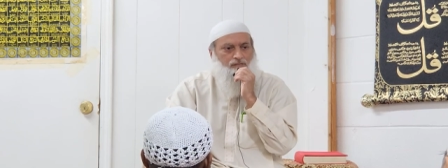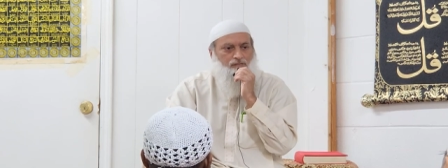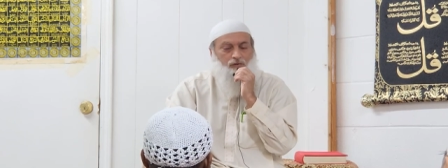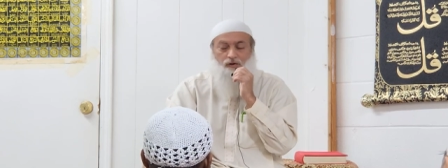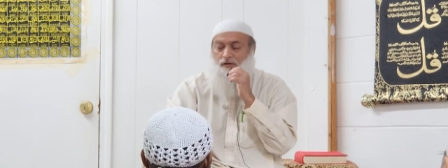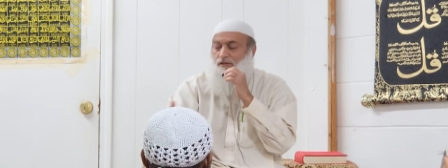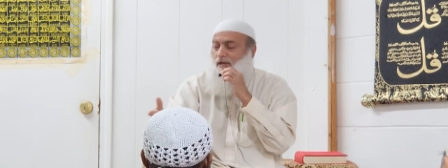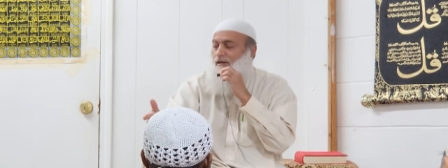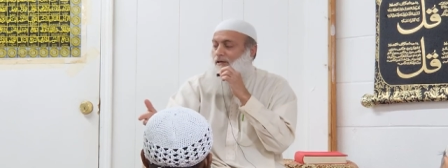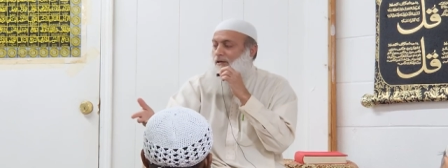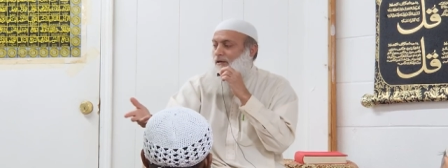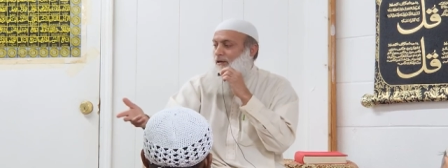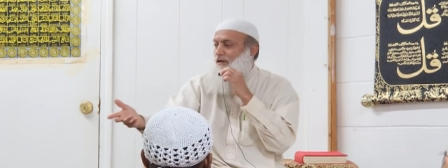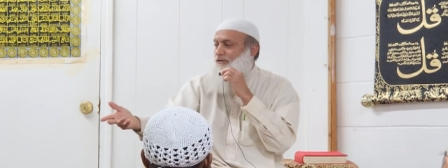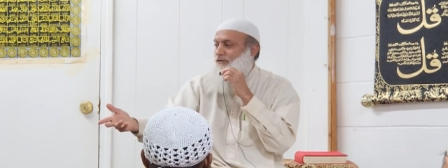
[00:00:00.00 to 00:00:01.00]
You know, it's like
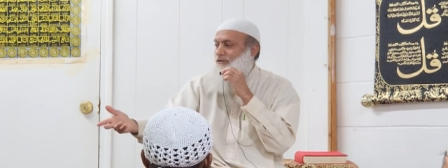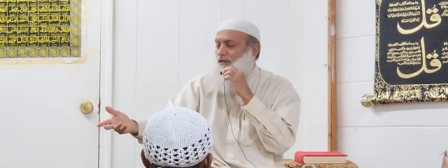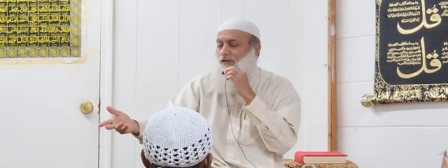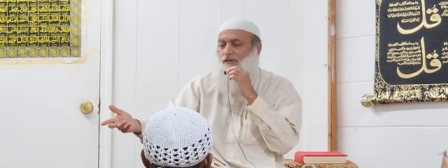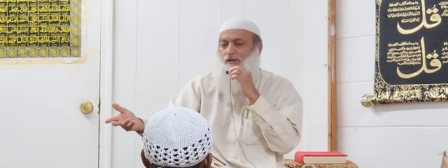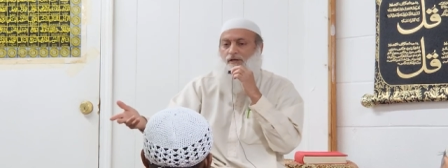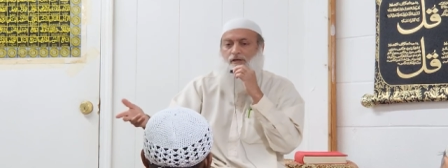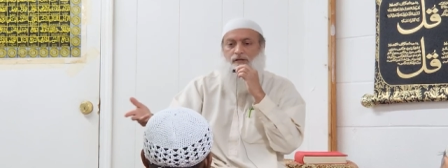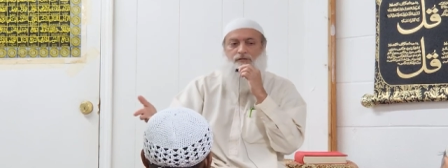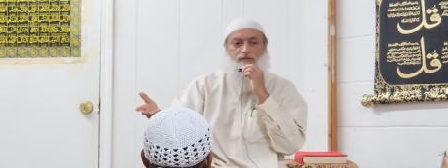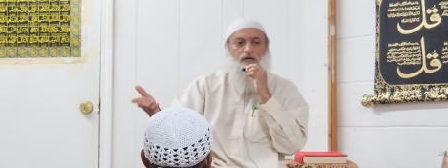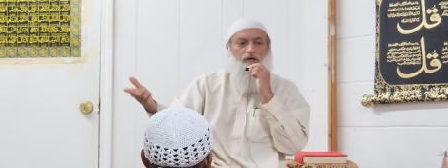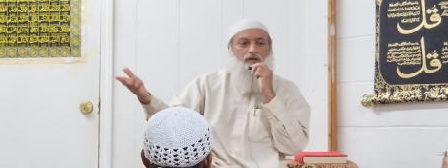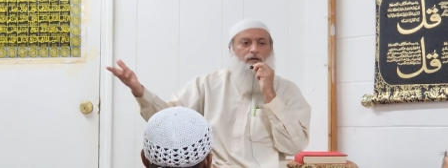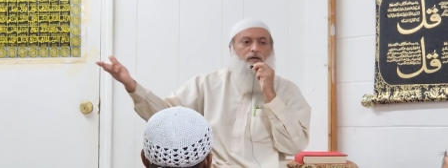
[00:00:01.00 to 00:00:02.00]
interesting thing
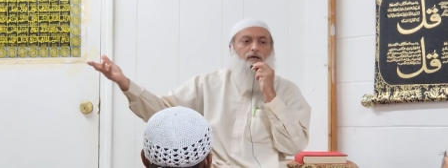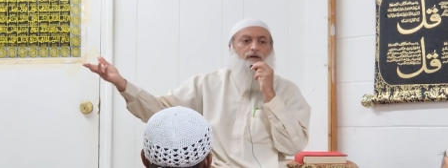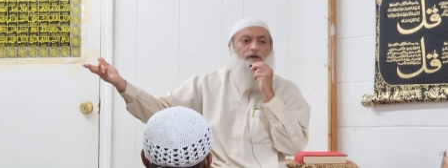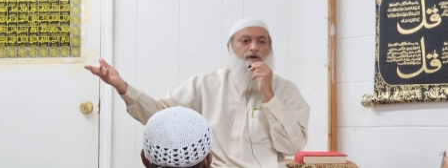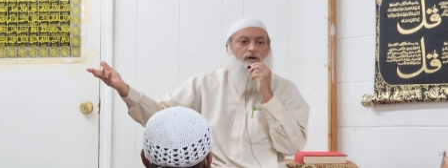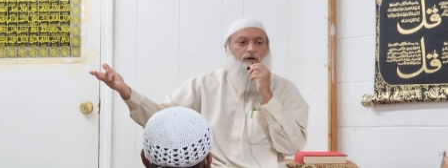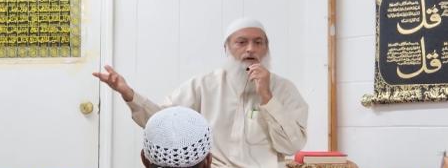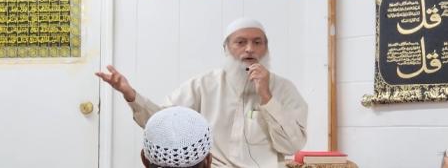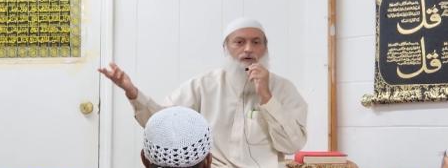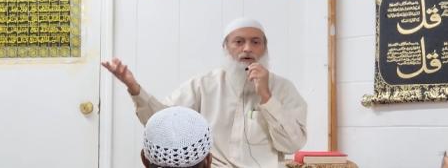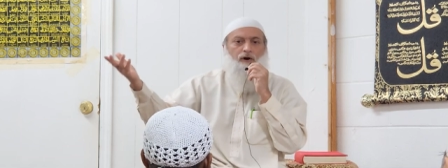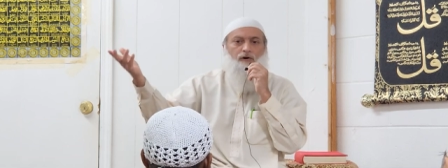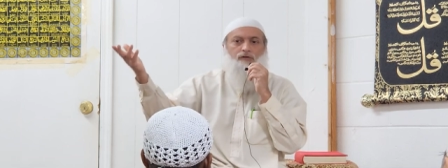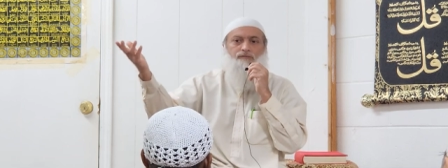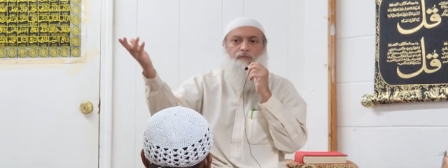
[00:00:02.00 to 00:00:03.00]
is here, who
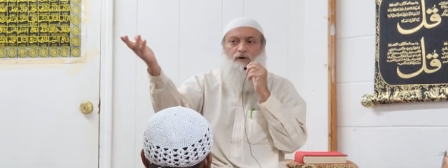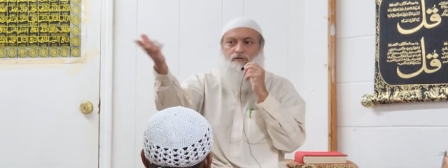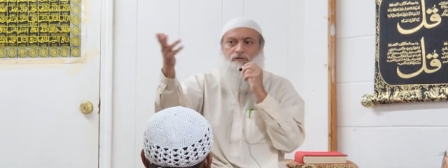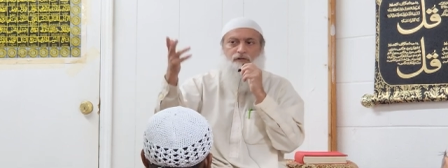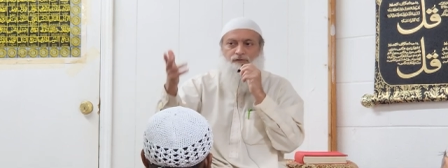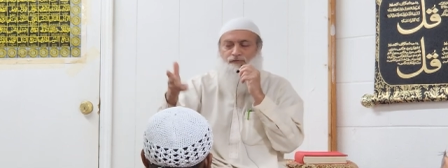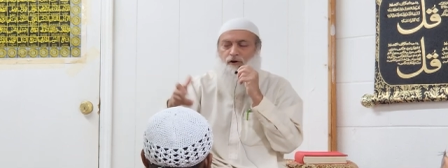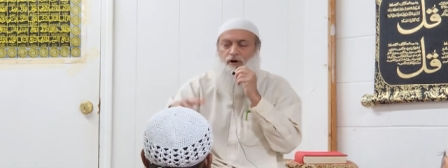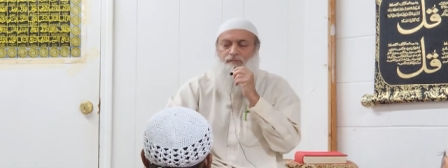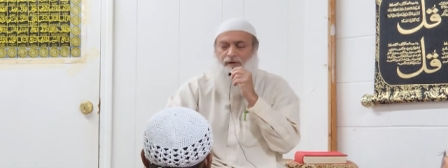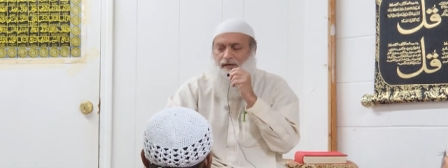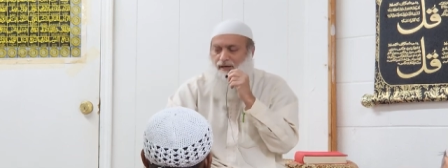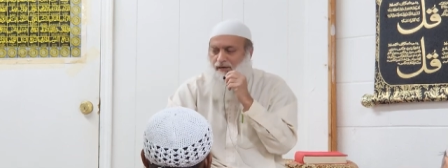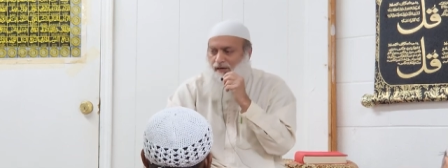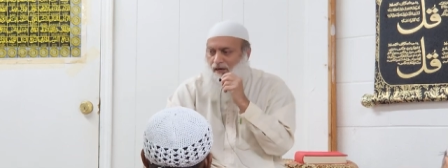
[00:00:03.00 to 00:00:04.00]
owns most of the
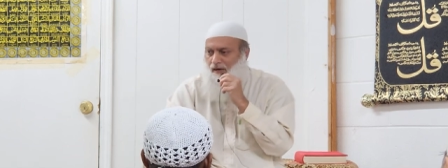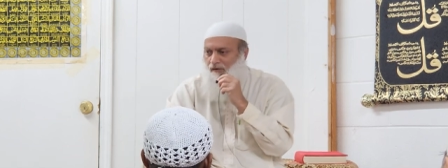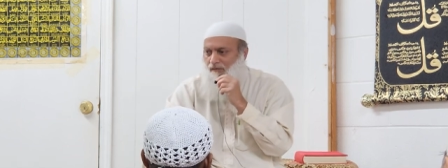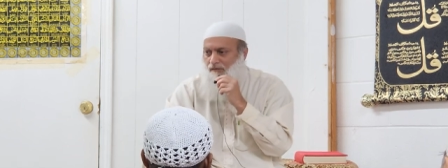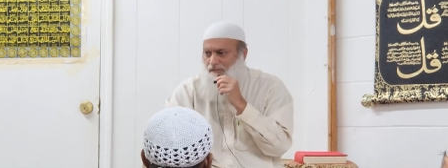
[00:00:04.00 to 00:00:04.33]
farmland now?